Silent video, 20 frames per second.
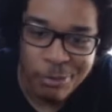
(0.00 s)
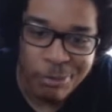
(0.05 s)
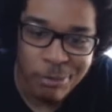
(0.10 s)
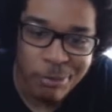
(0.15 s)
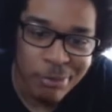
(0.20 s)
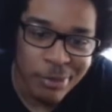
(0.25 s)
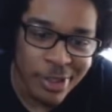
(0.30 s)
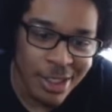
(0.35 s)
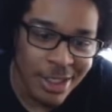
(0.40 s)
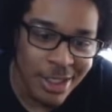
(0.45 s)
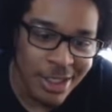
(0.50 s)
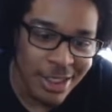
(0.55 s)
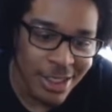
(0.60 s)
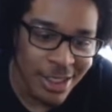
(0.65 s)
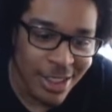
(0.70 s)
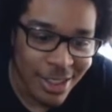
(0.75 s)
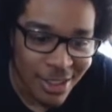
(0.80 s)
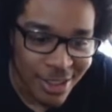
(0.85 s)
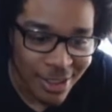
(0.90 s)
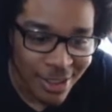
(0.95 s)
But
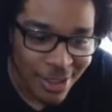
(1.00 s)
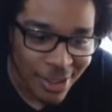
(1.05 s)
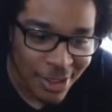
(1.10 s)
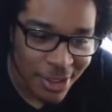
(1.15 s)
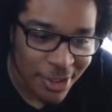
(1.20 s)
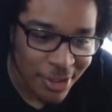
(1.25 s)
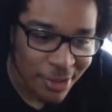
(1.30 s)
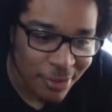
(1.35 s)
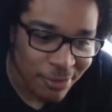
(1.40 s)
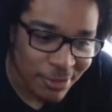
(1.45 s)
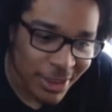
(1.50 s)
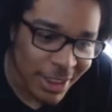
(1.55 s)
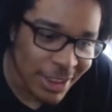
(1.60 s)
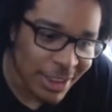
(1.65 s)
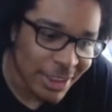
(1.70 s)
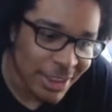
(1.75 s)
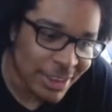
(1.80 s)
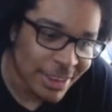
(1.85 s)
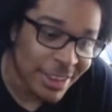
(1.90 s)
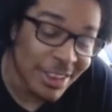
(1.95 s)
uh,
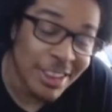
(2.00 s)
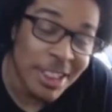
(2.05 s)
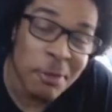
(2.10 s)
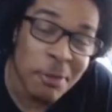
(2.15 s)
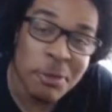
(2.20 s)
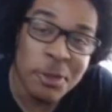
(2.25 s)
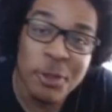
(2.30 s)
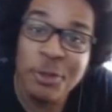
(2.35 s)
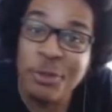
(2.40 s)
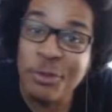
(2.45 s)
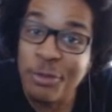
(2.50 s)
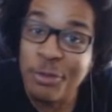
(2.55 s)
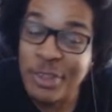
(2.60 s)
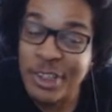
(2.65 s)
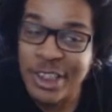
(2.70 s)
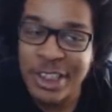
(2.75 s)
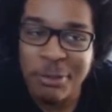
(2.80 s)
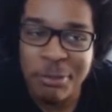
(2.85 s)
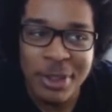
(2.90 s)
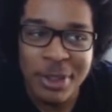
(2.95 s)
yeah, let, let, me know who
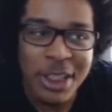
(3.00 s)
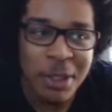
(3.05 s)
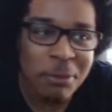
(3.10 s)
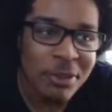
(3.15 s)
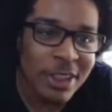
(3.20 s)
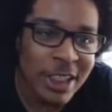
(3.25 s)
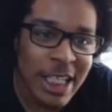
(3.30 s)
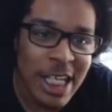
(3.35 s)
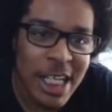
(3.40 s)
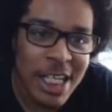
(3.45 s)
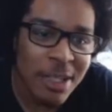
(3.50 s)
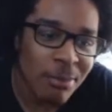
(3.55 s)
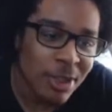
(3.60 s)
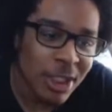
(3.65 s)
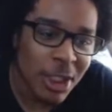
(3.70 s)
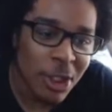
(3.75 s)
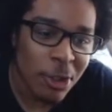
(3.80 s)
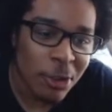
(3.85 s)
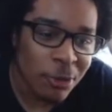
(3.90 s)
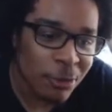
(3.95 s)
won, man. Let me know the comment
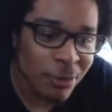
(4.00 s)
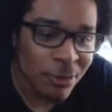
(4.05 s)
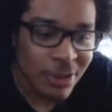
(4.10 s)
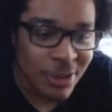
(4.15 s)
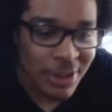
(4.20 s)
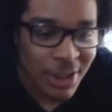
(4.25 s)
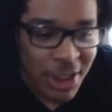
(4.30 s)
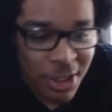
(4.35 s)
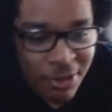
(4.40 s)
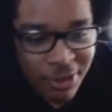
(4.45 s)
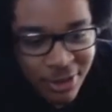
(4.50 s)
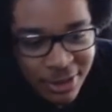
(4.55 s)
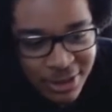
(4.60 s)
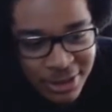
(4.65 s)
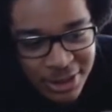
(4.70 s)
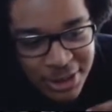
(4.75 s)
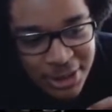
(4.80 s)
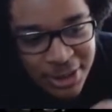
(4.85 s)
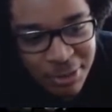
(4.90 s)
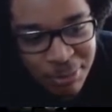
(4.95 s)
below. Derek and
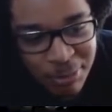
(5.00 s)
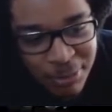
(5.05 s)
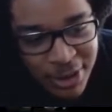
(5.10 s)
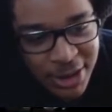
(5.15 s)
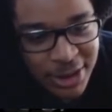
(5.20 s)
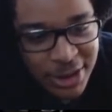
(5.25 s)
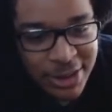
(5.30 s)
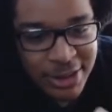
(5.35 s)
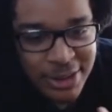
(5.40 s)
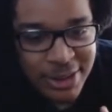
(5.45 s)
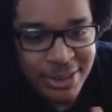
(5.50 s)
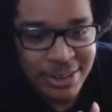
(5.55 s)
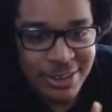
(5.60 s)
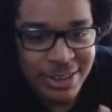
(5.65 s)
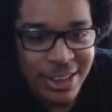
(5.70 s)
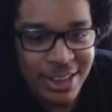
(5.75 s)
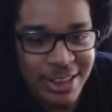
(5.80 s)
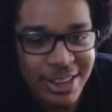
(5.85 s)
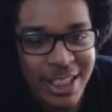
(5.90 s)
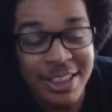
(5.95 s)
Dub, man.
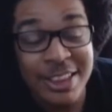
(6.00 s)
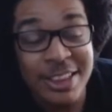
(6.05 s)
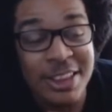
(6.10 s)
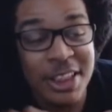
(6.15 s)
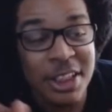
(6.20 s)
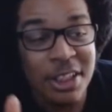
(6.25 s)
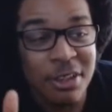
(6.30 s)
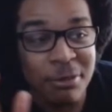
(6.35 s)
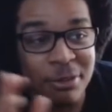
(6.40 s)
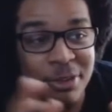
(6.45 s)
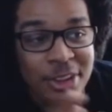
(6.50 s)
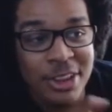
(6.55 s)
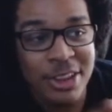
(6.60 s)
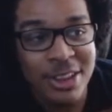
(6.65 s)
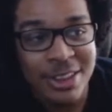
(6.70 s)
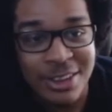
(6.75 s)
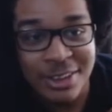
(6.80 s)
I think Derek won.